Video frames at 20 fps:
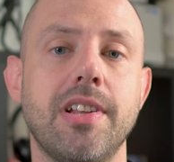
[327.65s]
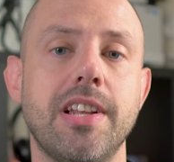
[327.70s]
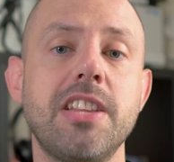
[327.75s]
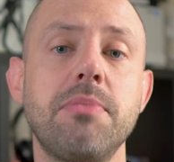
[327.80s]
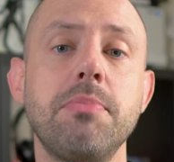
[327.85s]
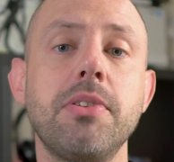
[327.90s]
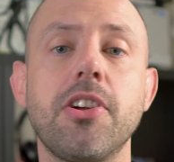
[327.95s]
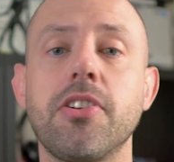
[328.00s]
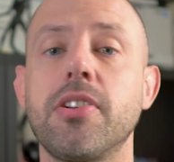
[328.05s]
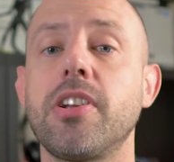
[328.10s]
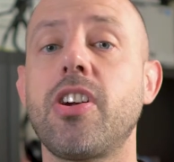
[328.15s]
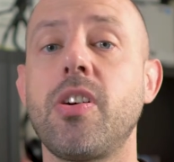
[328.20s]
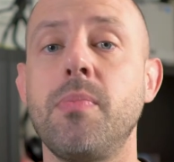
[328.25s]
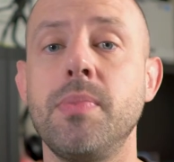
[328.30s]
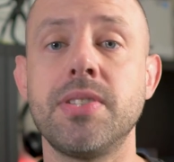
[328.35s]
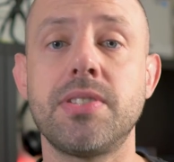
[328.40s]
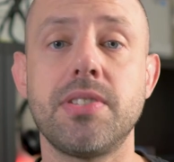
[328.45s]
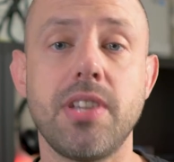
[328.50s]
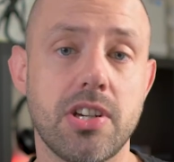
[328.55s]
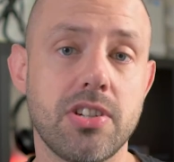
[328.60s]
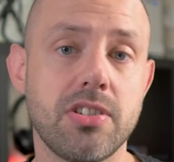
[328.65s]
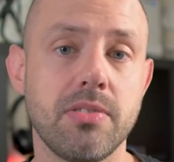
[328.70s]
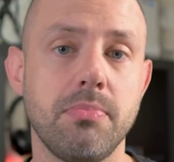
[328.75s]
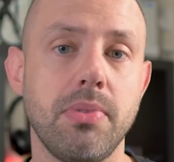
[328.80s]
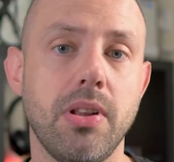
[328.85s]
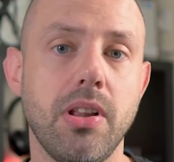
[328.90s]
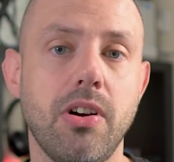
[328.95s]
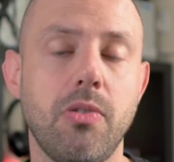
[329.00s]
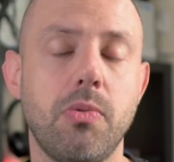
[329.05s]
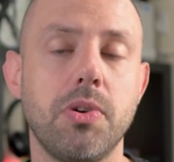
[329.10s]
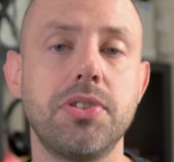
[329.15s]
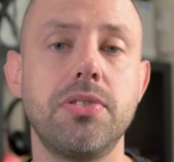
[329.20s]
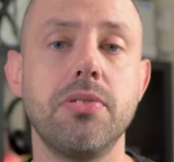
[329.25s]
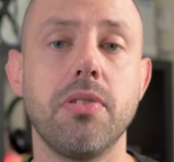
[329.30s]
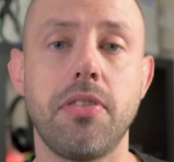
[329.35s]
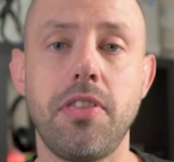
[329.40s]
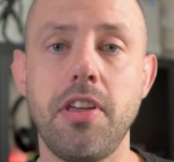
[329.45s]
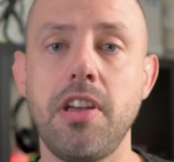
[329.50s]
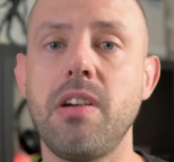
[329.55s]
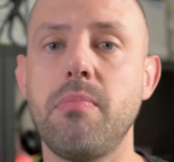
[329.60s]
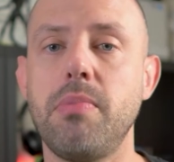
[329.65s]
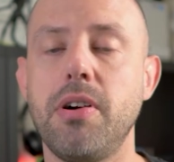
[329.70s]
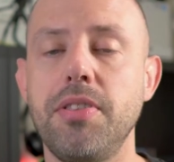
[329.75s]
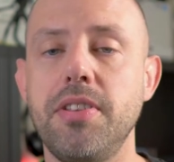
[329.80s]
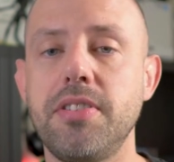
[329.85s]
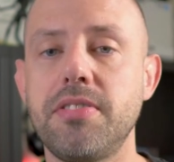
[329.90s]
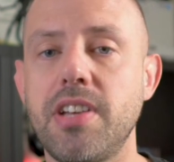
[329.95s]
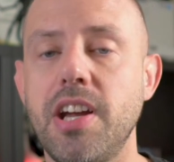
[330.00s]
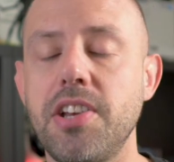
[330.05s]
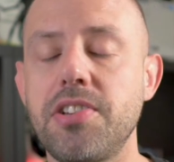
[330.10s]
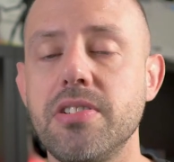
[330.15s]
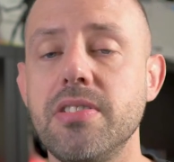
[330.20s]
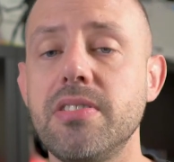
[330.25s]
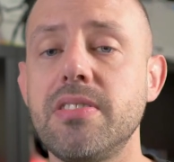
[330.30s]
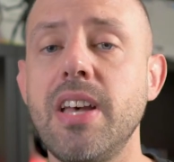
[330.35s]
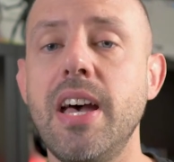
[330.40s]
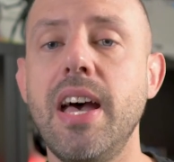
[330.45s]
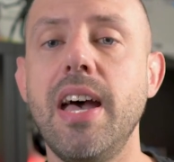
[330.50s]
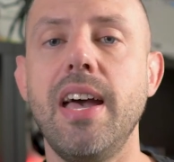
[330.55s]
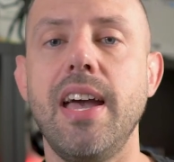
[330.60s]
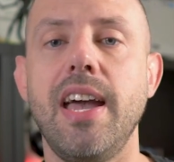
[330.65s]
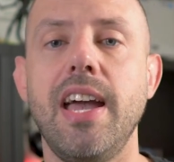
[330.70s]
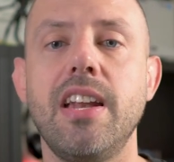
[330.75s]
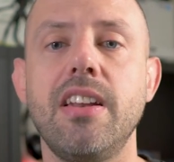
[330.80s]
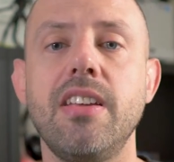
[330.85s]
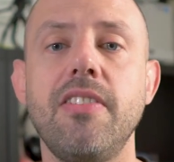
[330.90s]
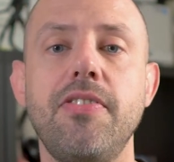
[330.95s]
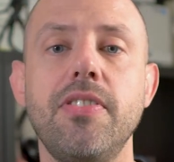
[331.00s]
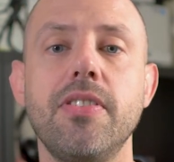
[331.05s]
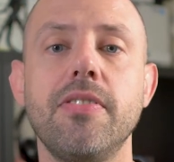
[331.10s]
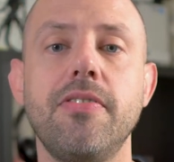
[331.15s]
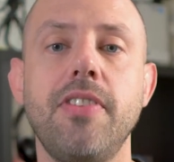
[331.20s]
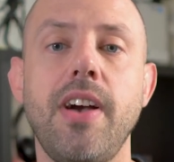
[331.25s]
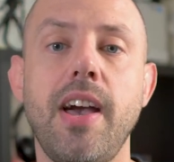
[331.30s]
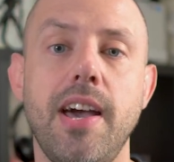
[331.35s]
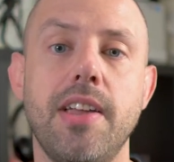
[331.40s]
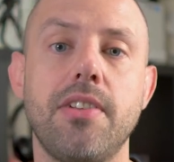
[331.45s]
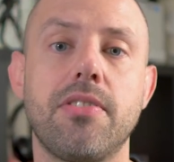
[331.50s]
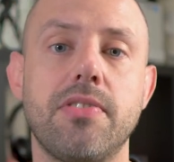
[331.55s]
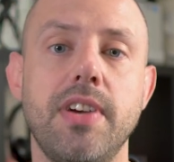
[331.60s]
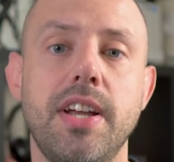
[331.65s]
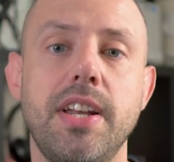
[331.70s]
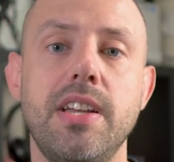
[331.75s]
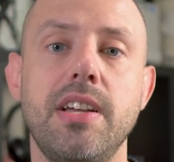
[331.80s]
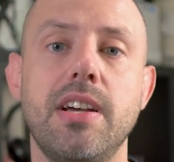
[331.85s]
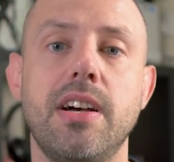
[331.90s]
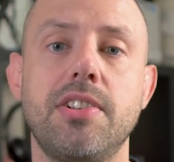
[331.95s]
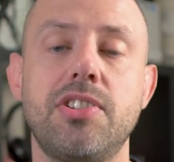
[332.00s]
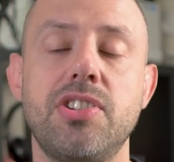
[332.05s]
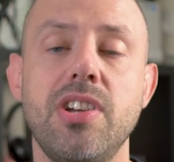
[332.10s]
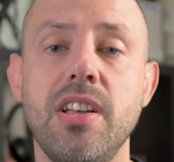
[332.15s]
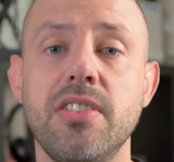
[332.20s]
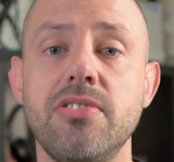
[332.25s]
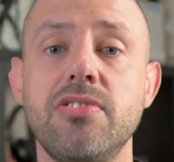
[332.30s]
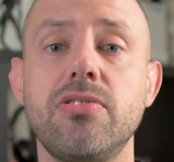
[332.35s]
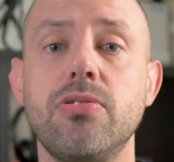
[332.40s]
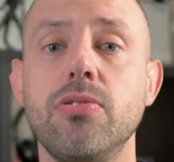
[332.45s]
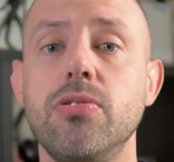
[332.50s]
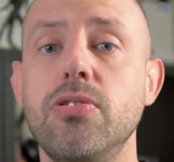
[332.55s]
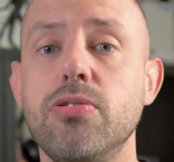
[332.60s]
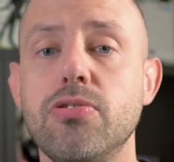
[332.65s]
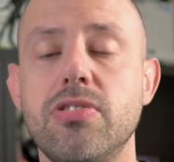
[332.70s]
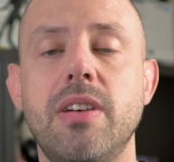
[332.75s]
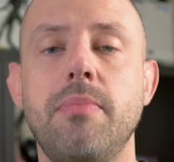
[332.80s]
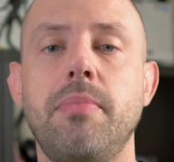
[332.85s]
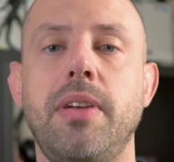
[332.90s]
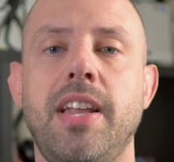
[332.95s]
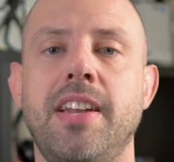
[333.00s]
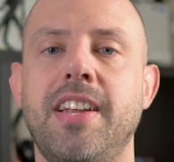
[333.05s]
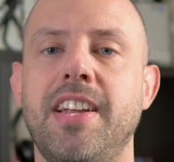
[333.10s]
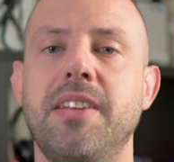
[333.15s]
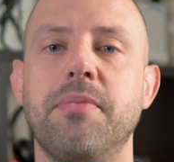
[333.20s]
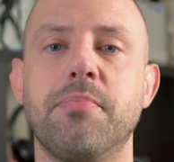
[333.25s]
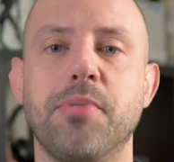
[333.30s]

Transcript: Let me know in the comment section below what you think about discussions and if you've had already a chance to use them in any